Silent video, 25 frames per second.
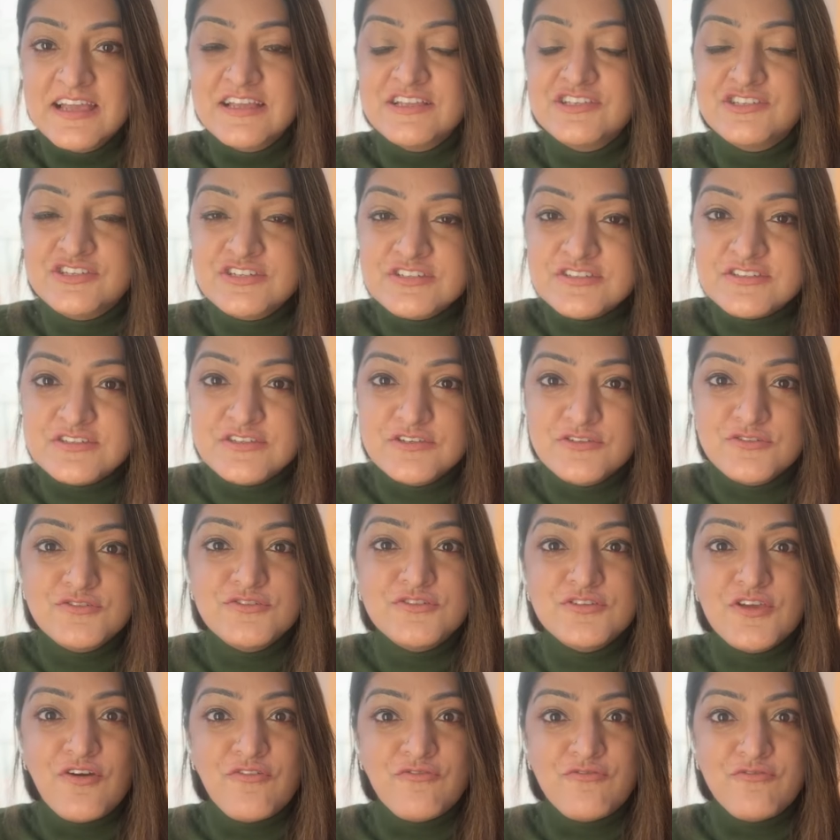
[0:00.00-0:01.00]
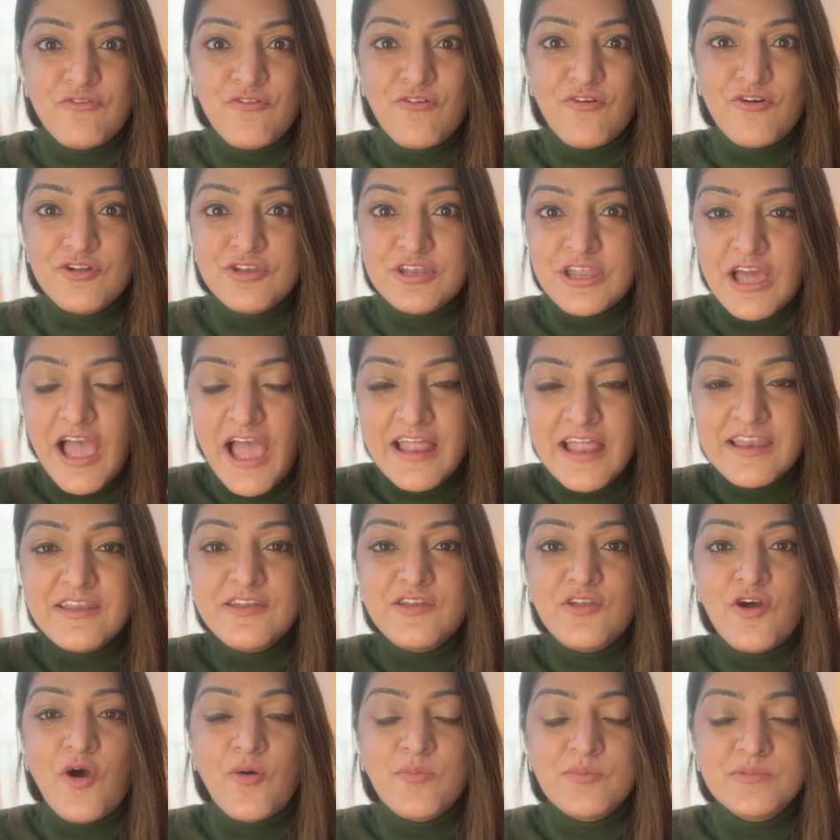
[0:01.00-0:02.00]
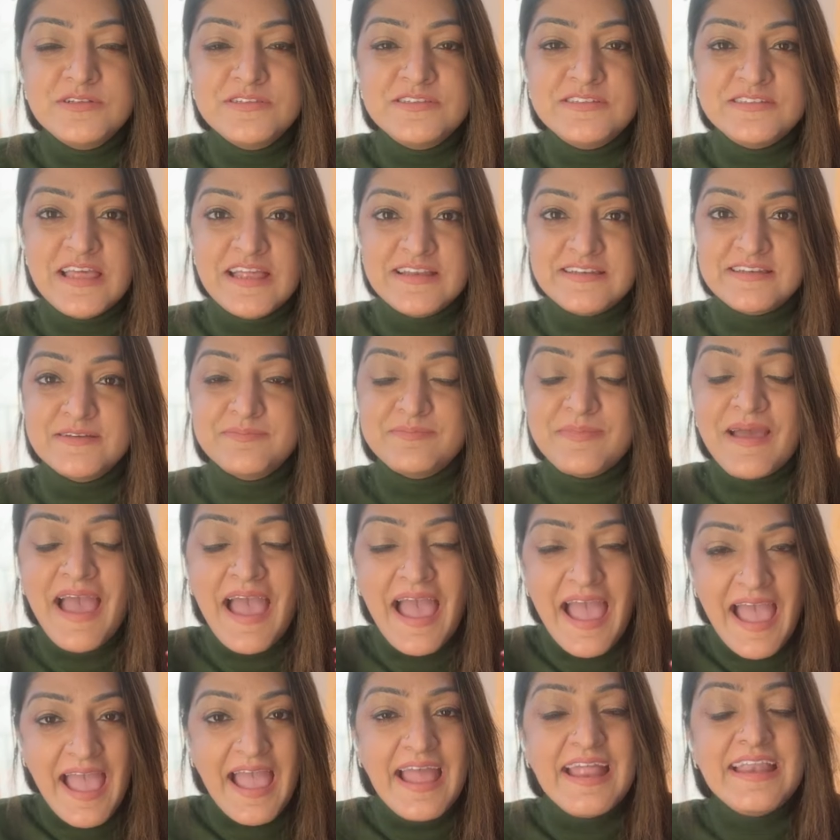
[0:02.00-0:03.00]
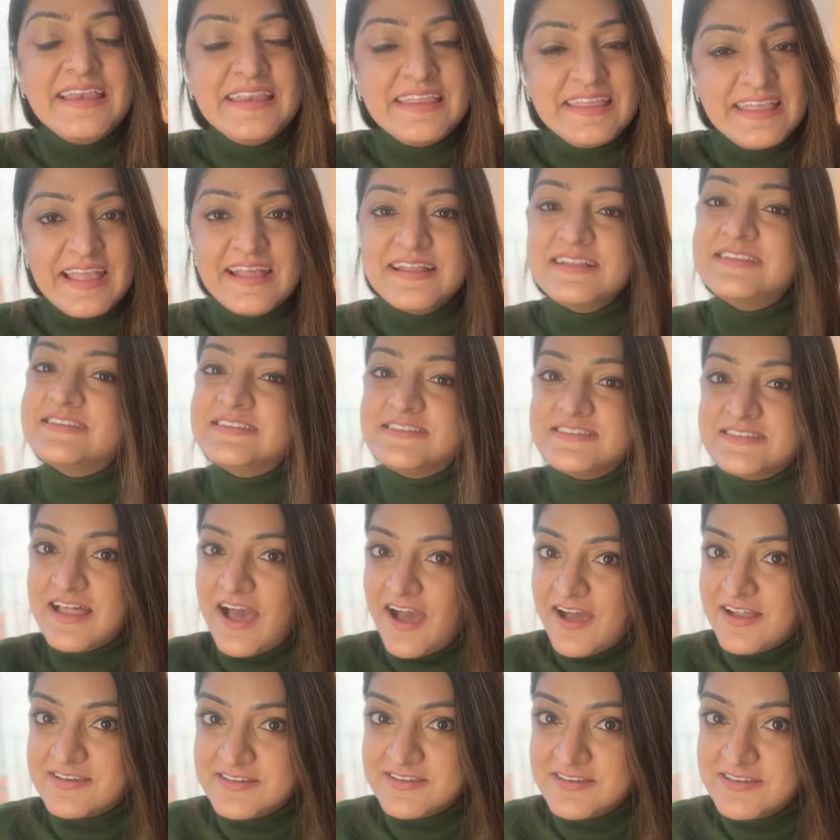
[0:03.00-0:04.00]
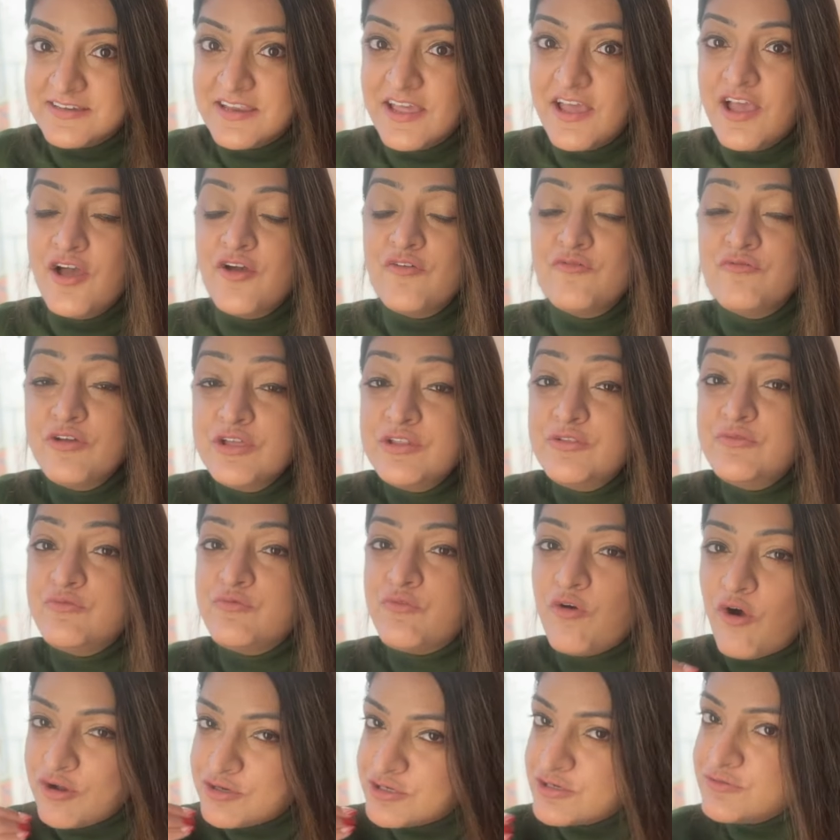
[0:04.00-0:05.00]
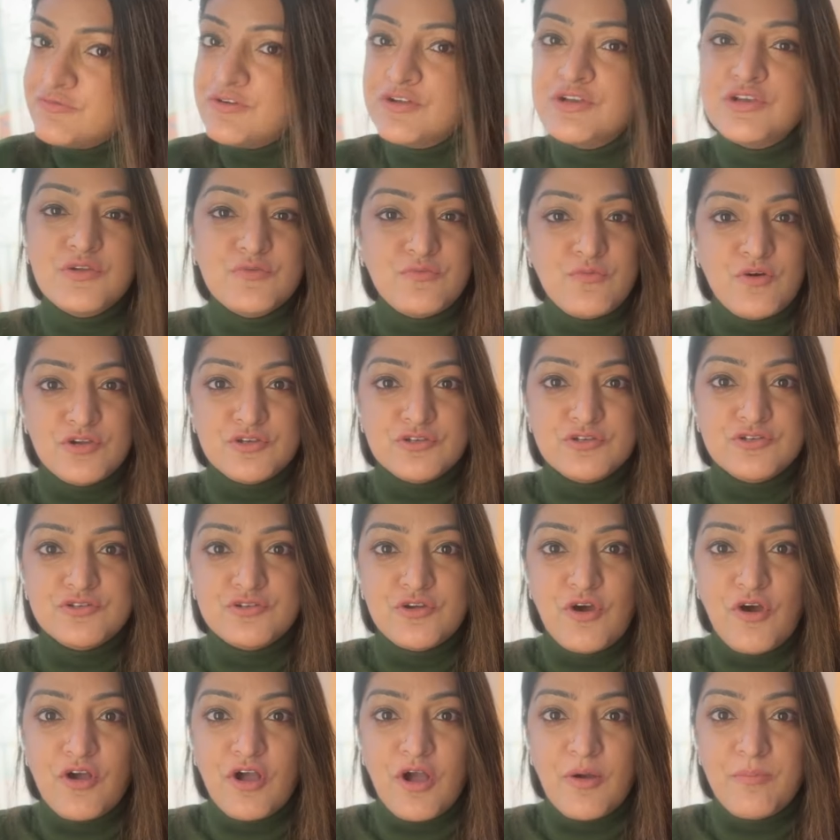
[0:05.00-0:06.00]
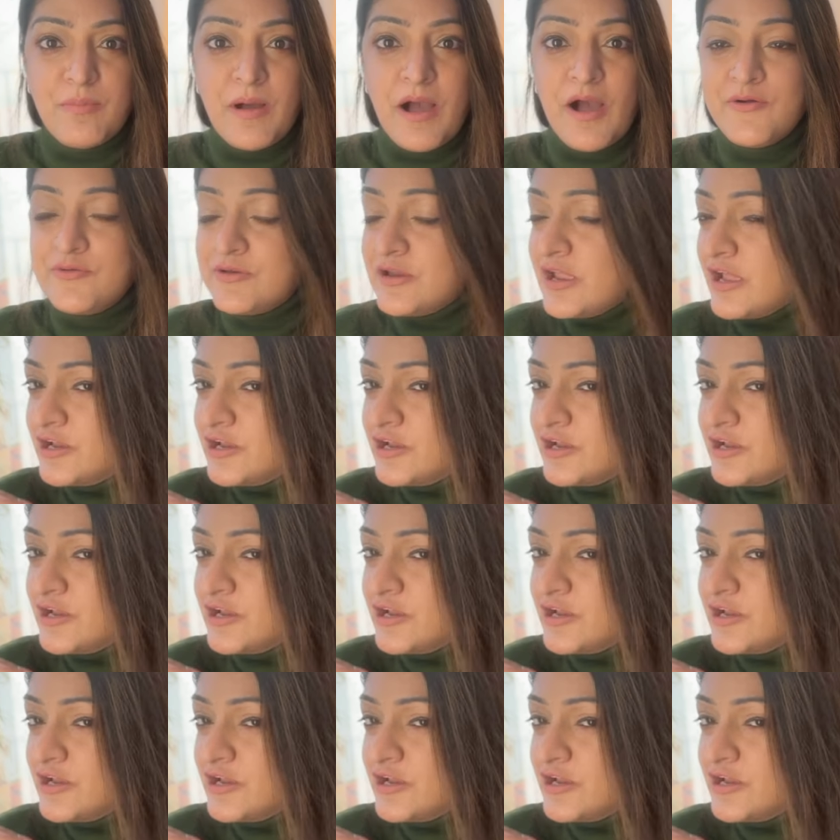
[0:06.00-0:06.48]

Just use your phone and a normal setup and get started with whatever you want to talk about.